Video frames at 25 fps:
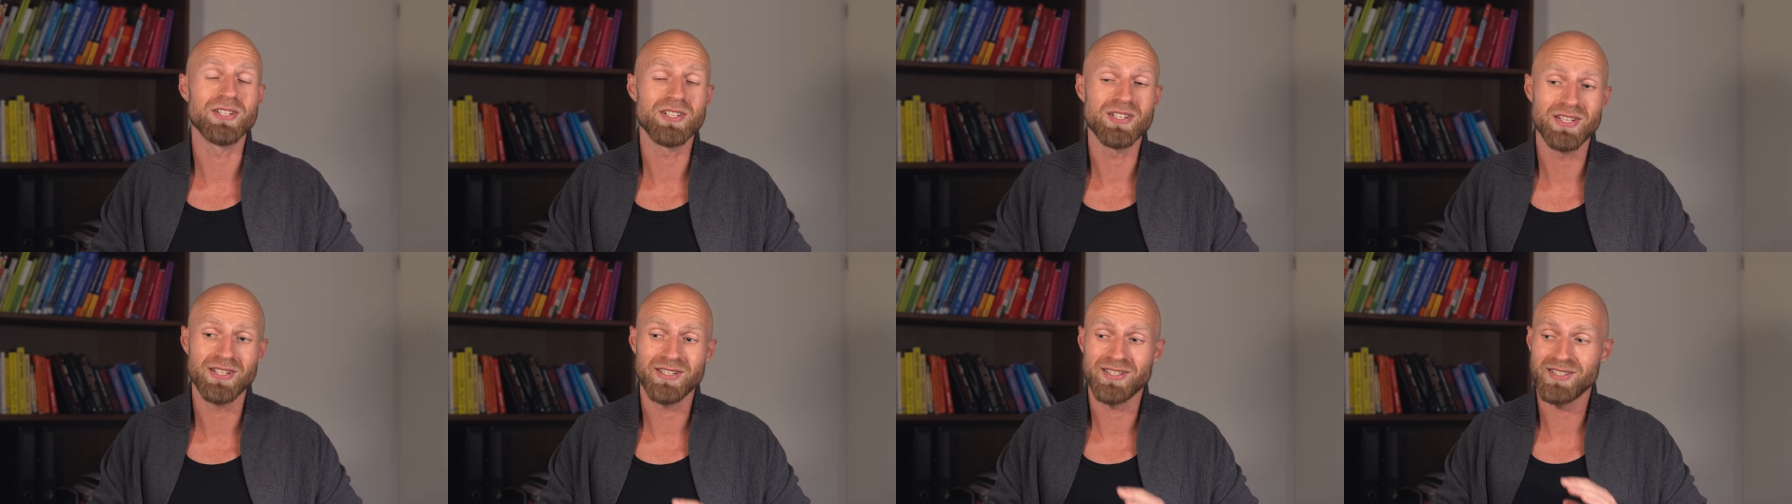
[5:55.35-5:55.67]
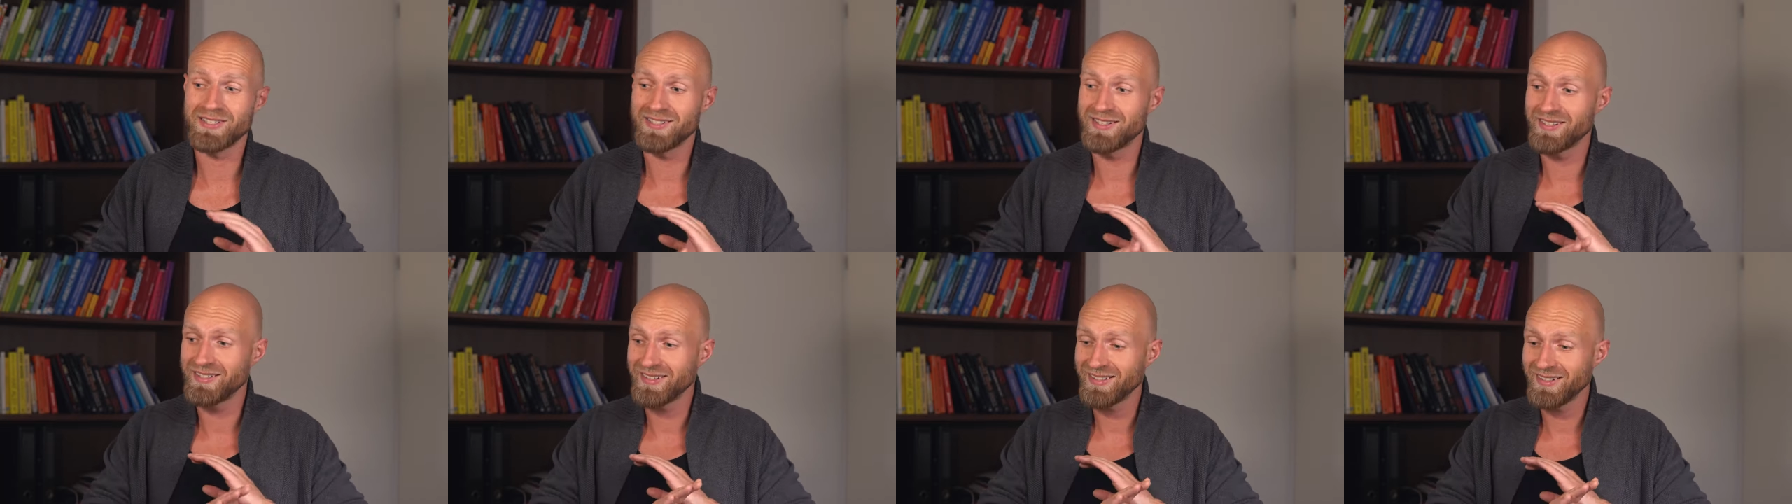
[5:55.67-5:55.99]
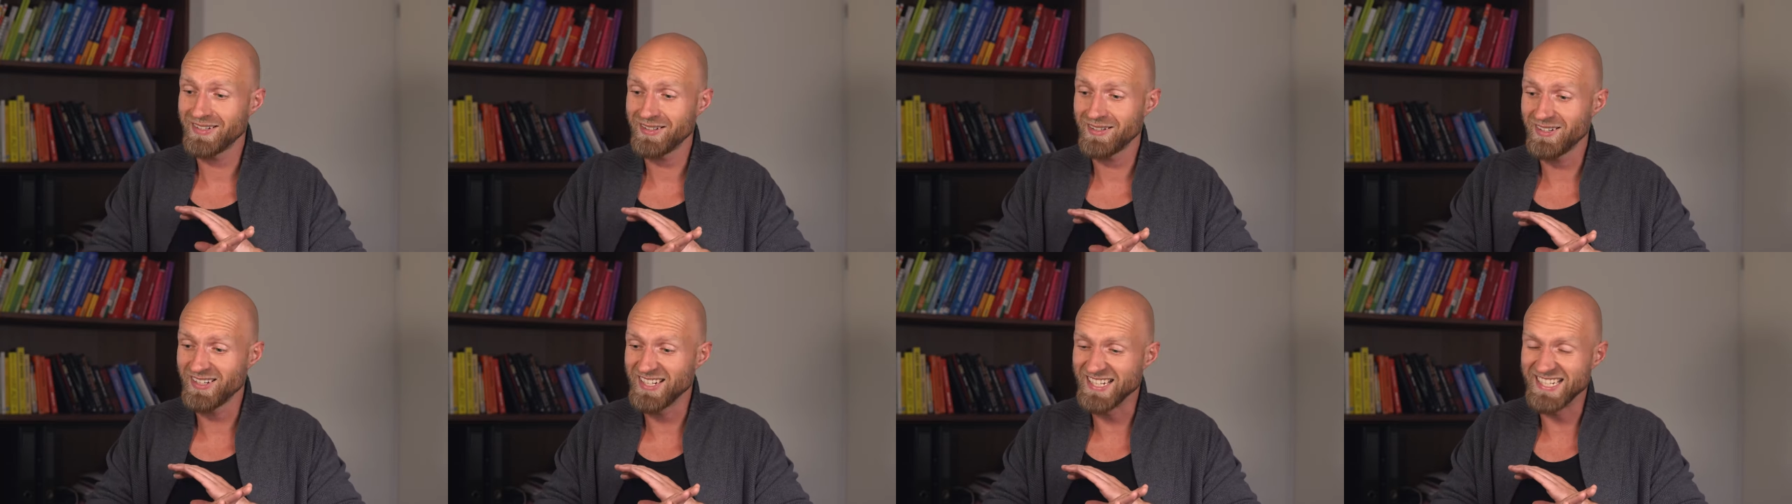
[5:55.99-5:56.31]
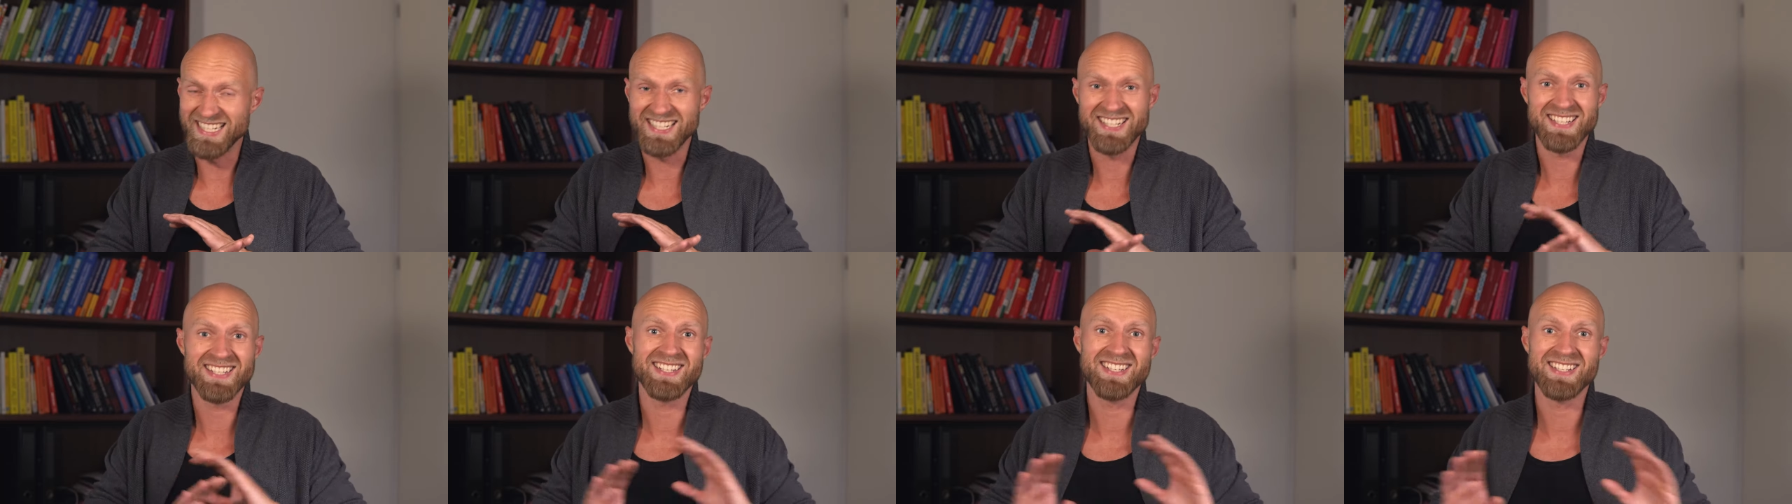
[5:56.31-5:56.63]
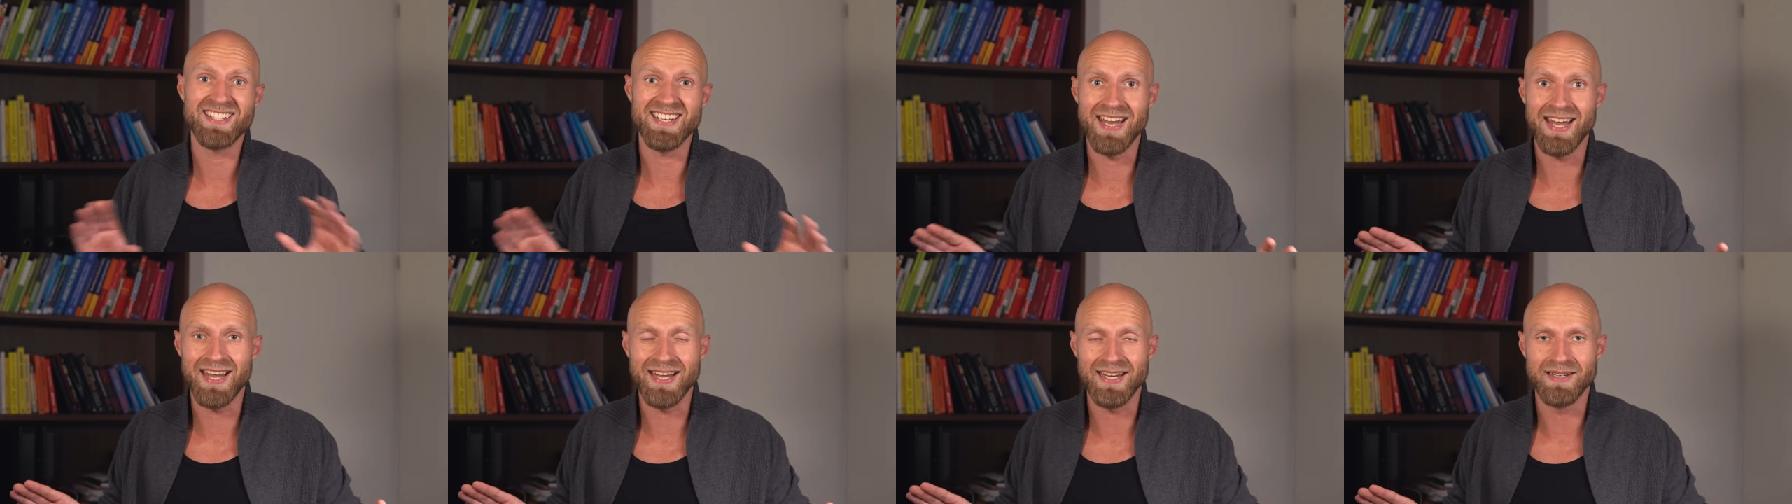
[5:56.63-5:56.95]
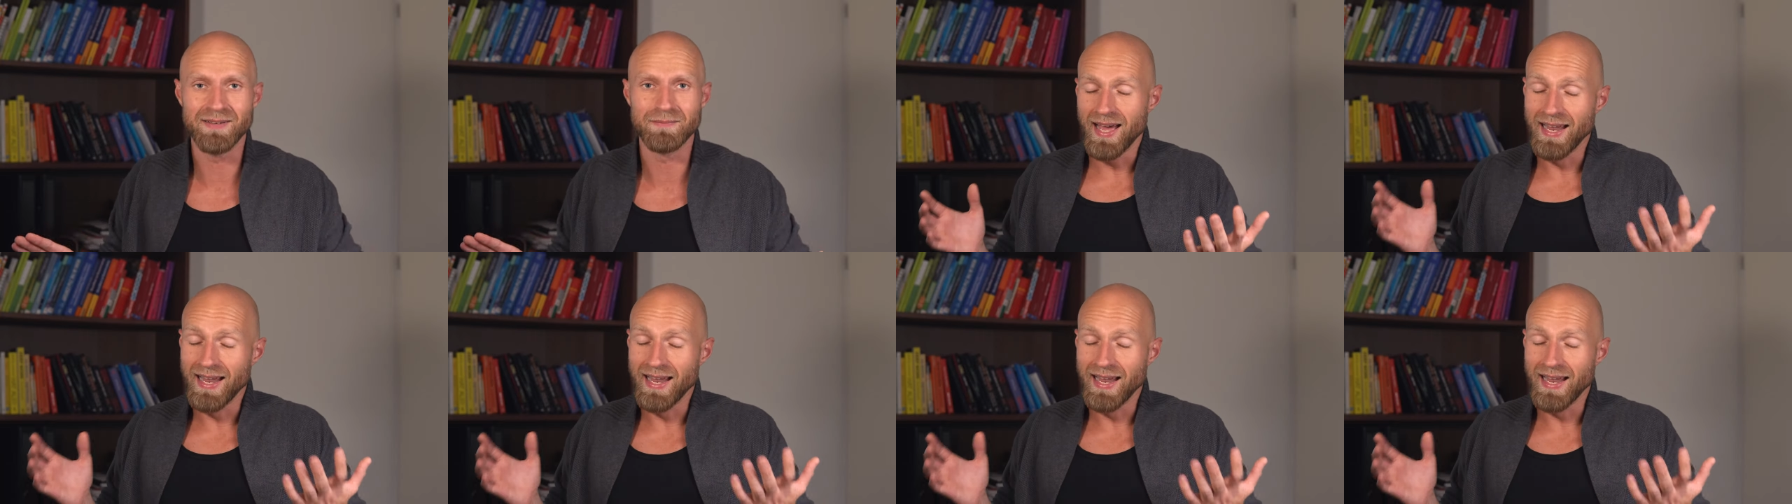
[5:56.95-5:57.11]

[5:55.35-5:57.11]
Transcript: just insane.